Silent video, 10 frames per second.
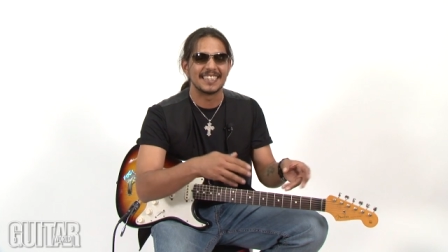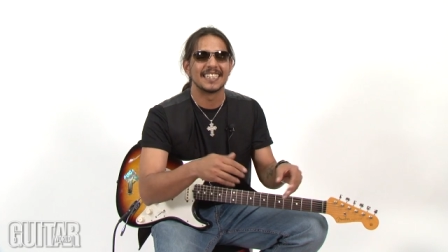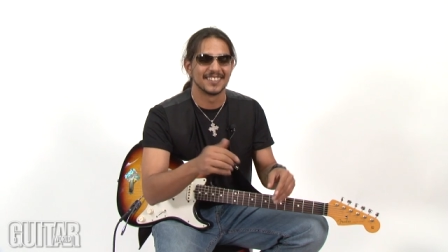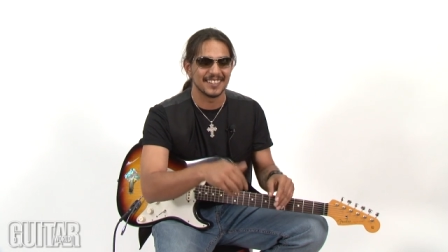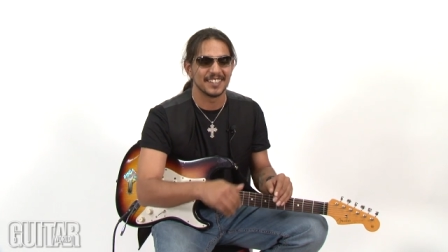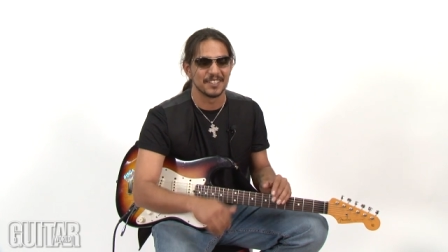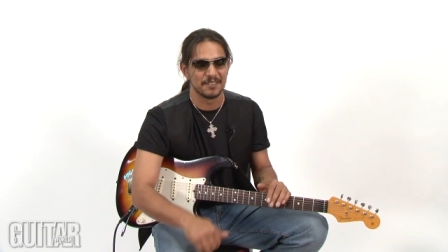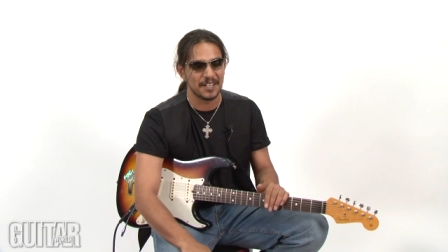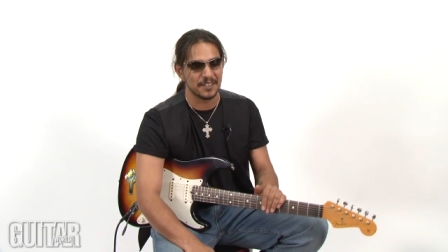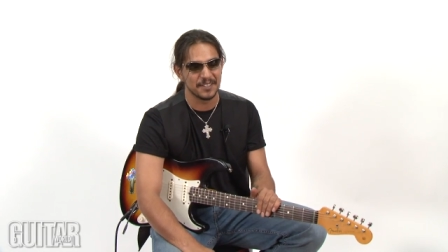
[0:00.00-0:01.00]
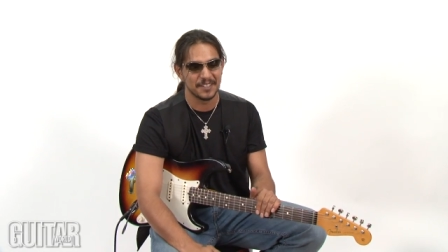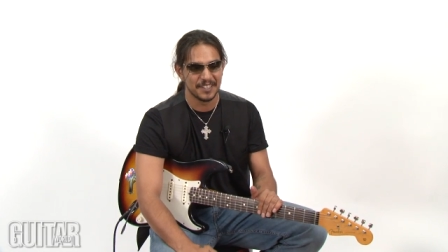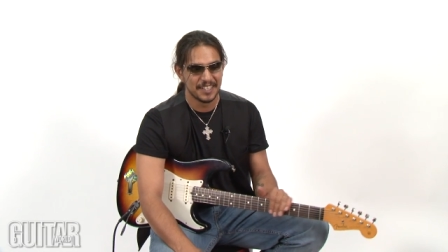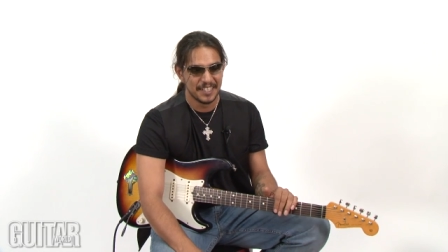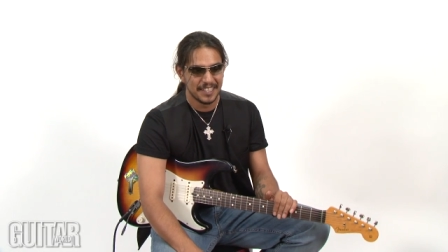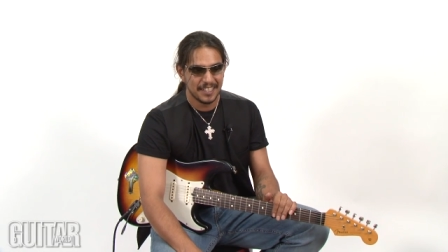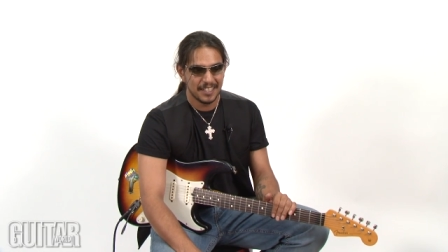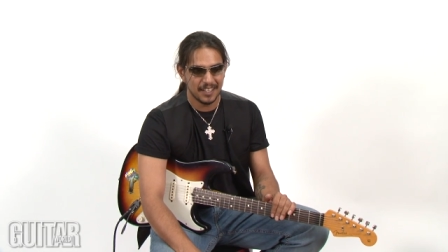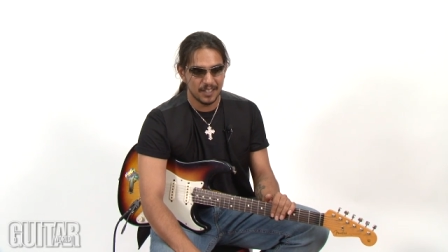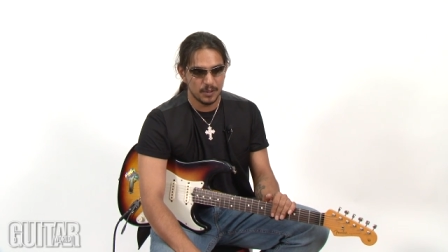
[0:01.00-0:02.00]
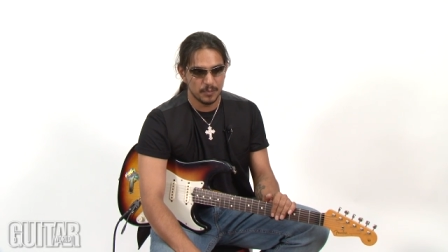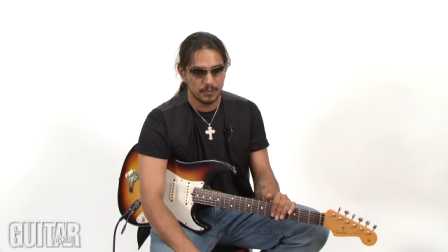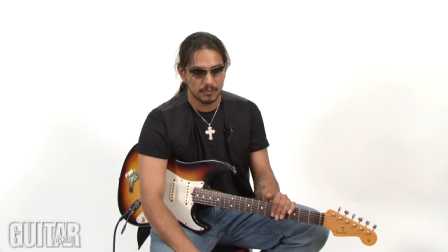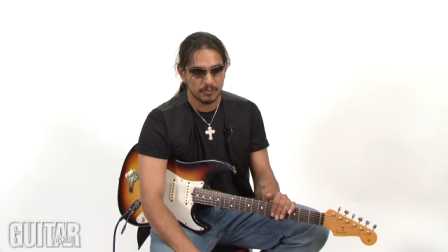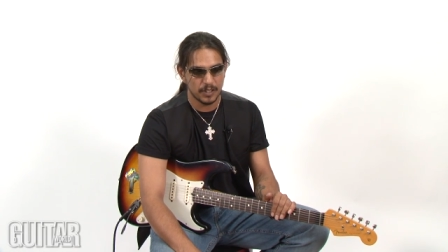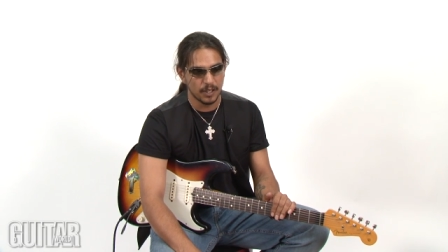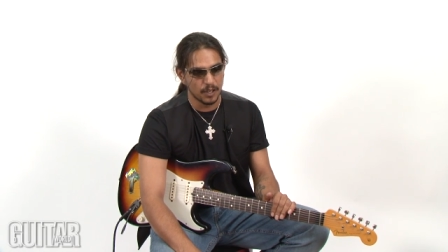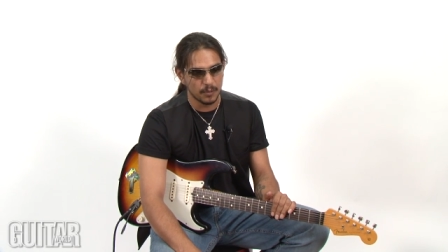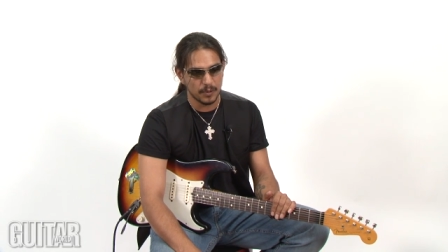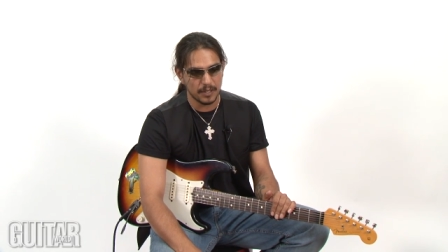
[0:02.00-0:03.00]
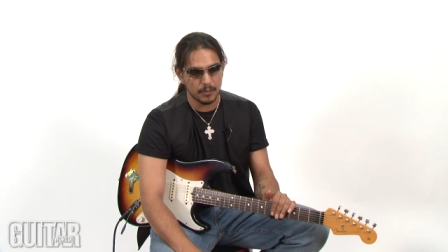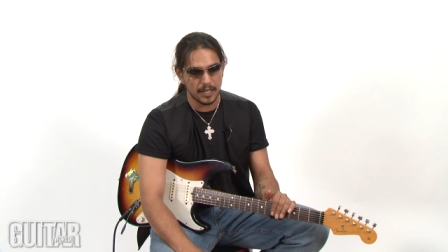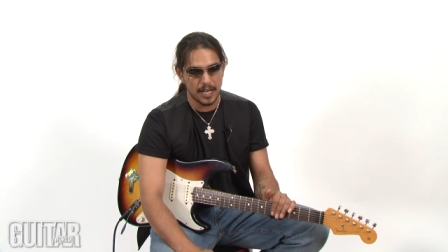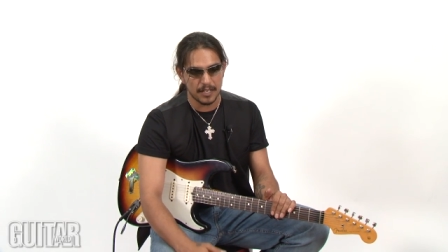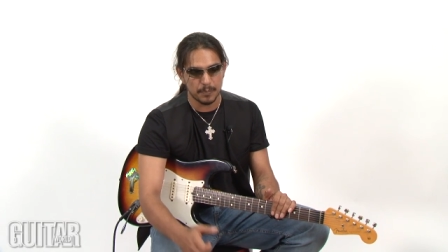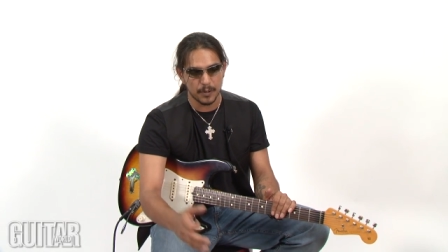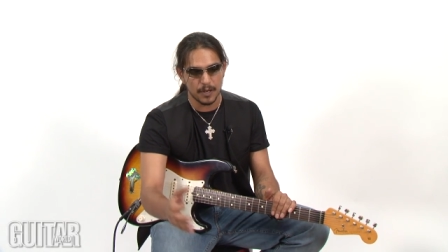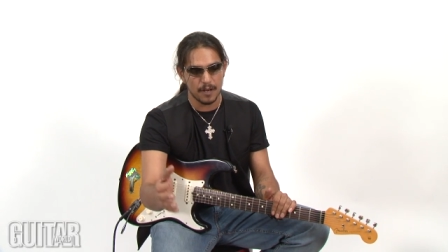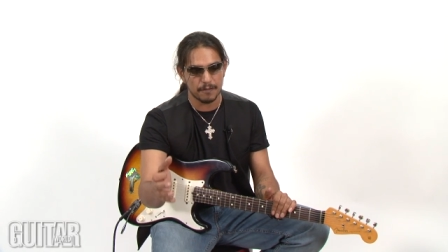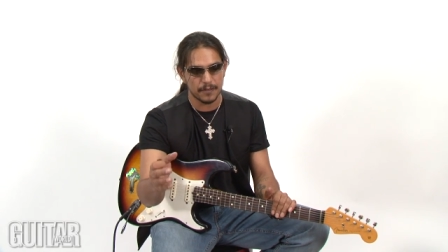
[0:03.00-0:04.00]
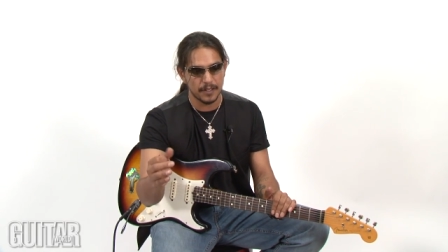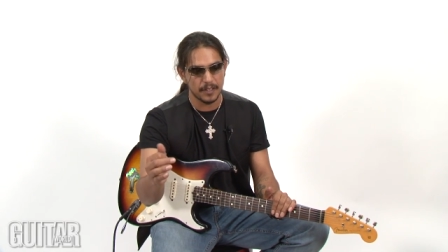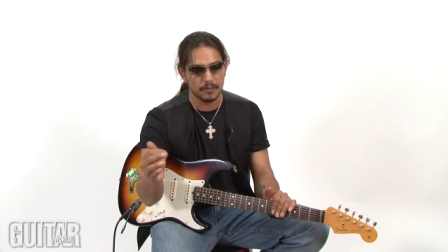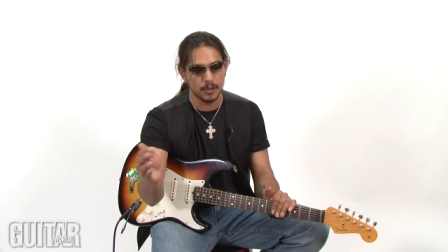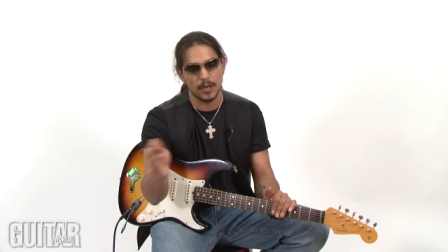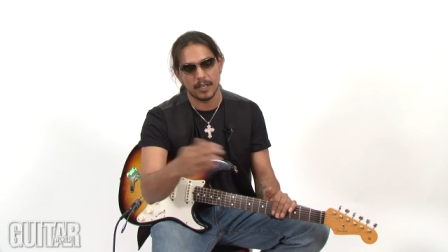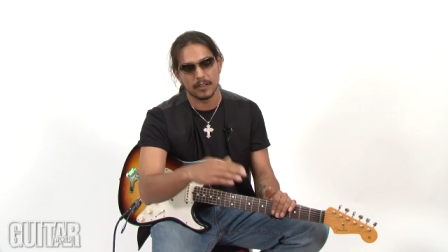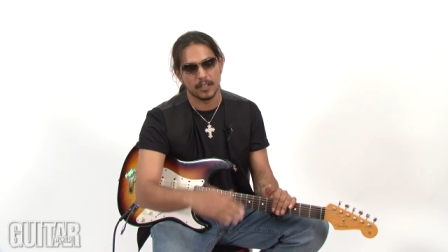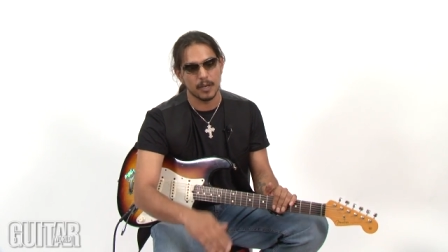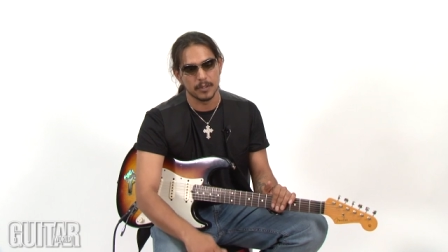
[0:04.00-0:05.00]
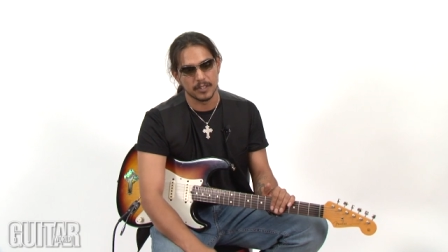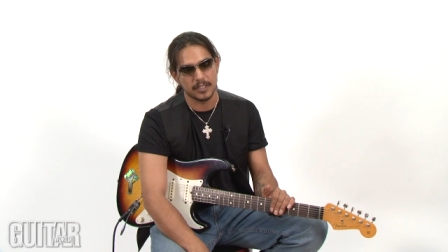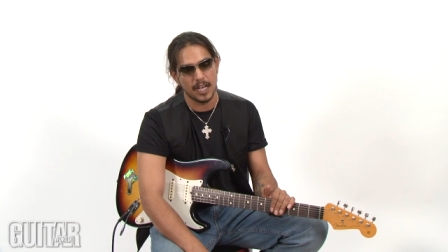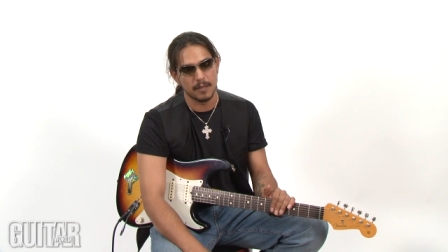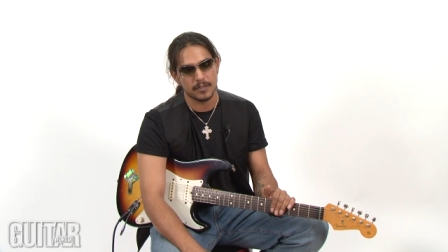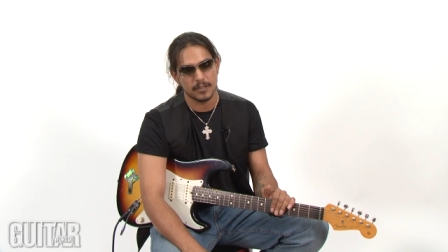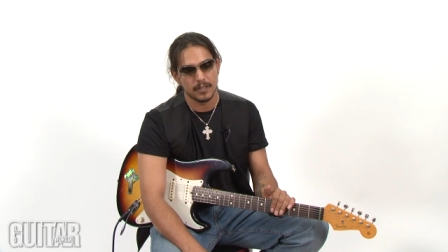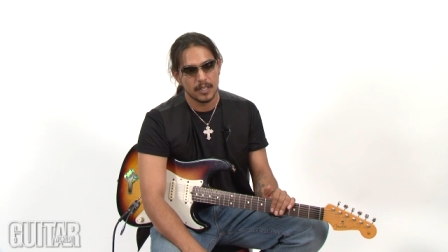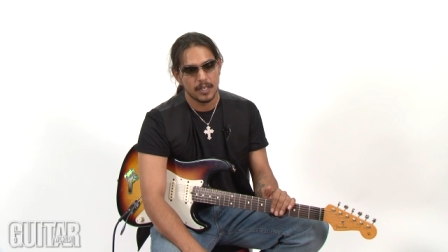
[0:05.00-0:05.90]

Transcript: and tears in the record. Um, you know, we, we had to put off uh, the record a couple of times.